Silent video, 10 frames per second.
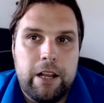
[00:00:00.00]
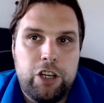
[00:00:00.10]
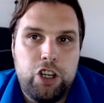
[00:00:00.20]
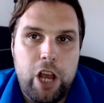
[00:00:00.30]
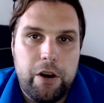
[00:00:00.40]

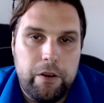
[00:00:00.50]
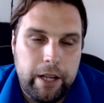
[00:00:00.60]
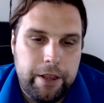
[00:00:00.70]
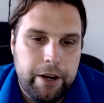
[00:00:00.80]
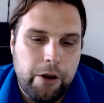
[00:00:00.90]

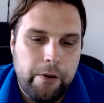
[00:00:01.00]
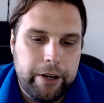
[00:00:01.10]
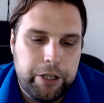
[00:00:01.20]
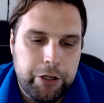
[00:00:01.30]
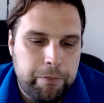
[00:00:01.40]
generally they're
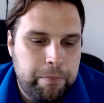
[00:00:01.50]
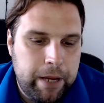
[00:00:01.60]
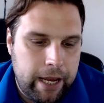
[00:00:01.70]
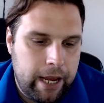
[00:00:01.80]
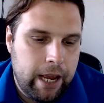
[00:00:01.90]
going to
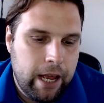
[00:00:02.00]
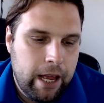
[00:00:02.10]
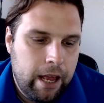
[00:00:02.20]
be